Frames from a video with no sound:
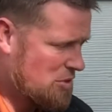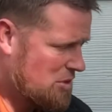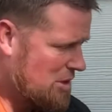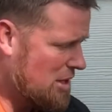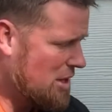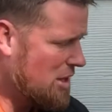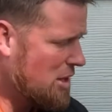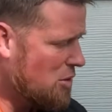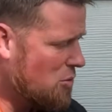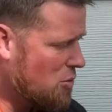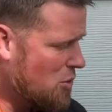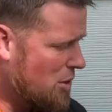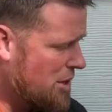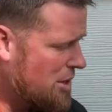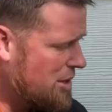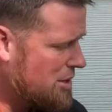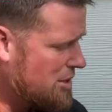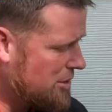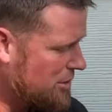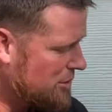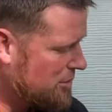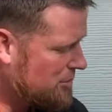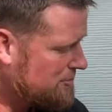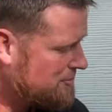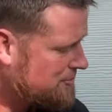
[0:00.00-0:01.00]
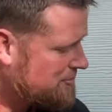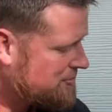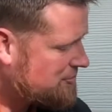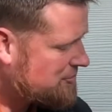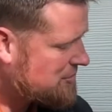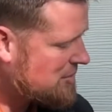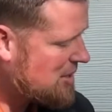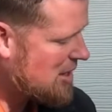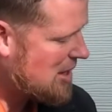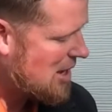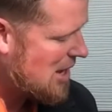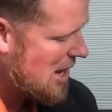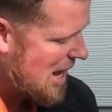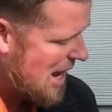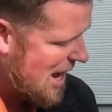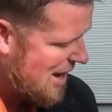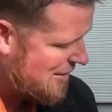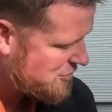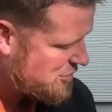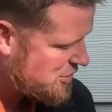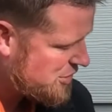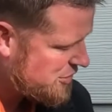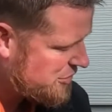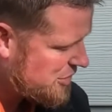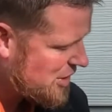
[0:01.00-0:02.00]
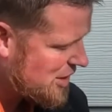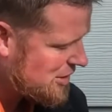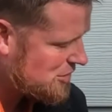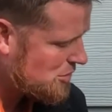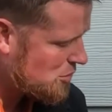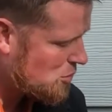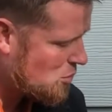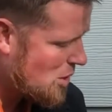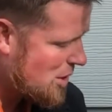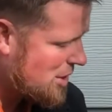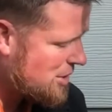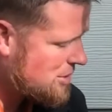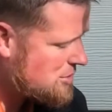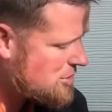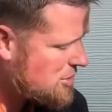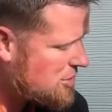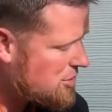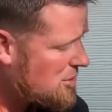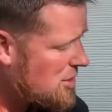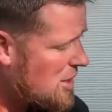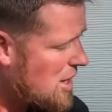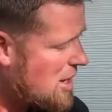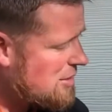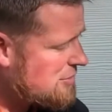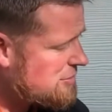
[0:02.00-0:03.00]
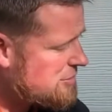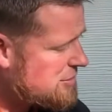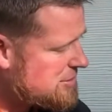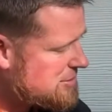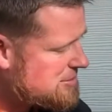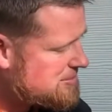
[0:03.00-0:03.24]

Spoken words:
thing you want to do after you've got the water turned off